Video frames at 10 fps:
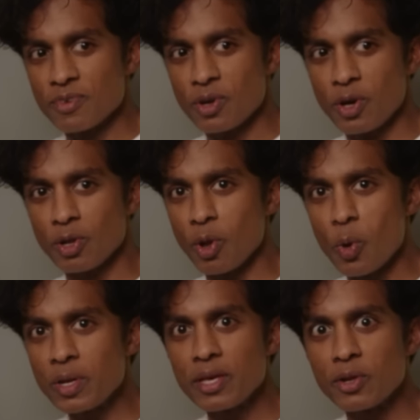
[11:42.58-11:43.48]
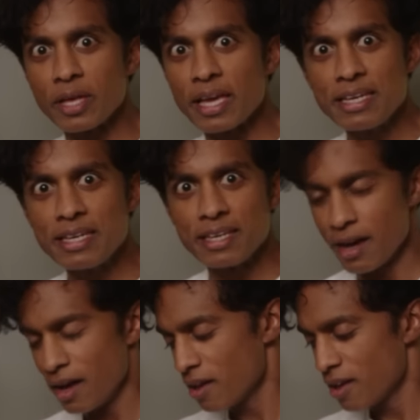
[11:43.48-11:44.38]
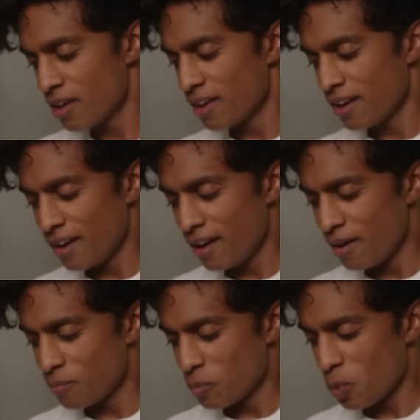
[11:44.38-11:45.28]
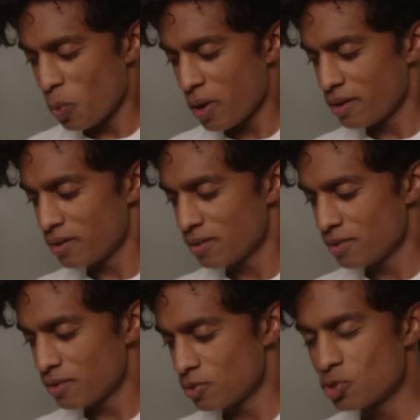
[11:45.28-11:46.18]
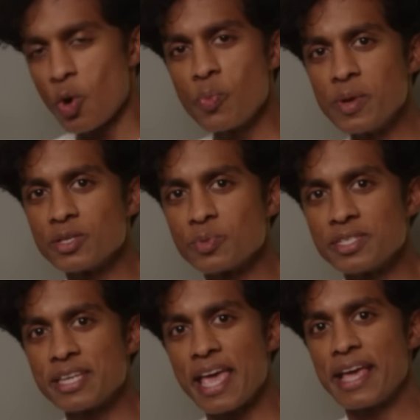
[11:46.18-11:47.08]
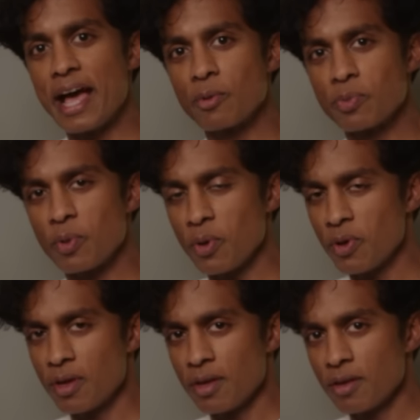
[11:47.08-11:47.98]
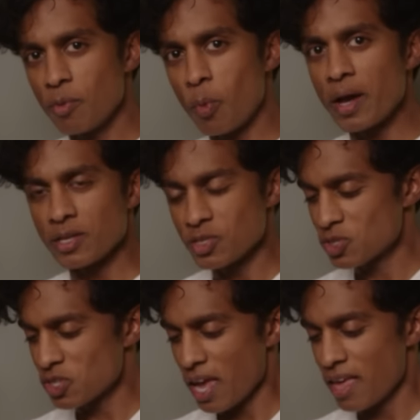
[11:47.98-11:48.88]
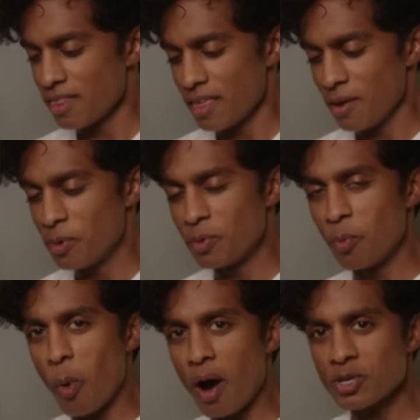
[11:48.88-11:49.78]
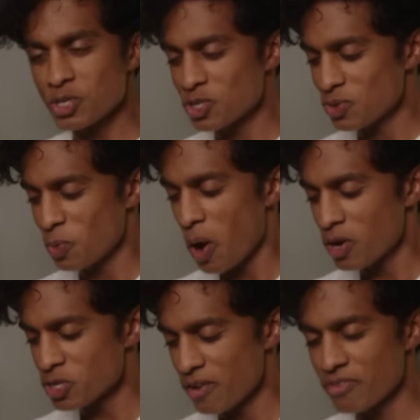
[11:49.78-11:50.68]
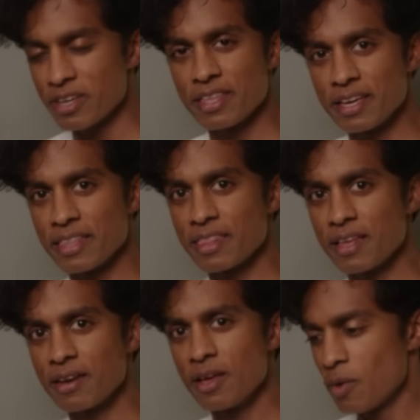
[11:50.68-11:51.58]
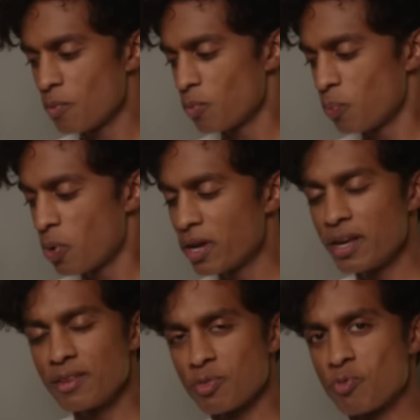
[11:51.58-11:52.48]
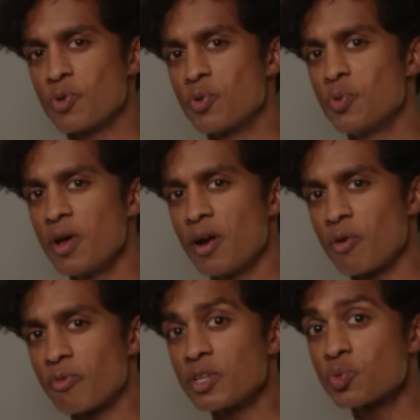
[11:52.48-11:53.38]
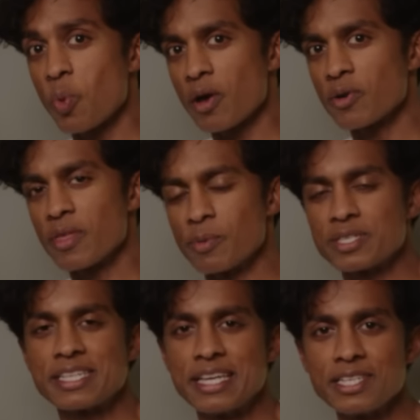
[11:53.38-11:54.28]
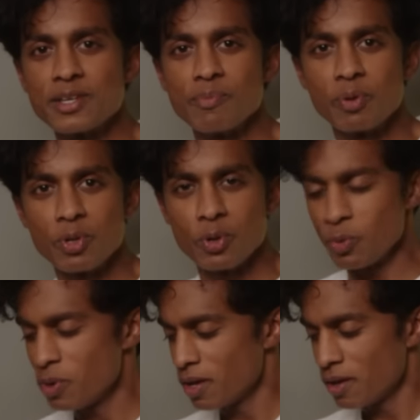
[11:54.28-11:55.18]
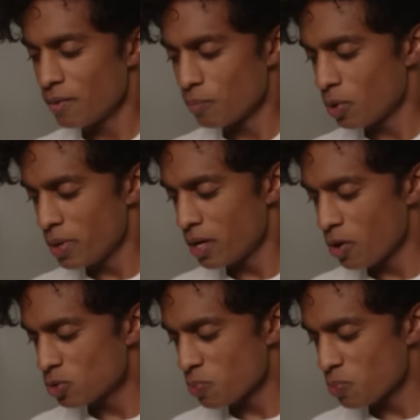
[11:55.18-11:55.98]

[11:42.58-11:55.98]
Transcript: colonial India, when dhobies would take out the whites and they would wash everything and then put it through a rinse water that was tinted blue. Bluing goes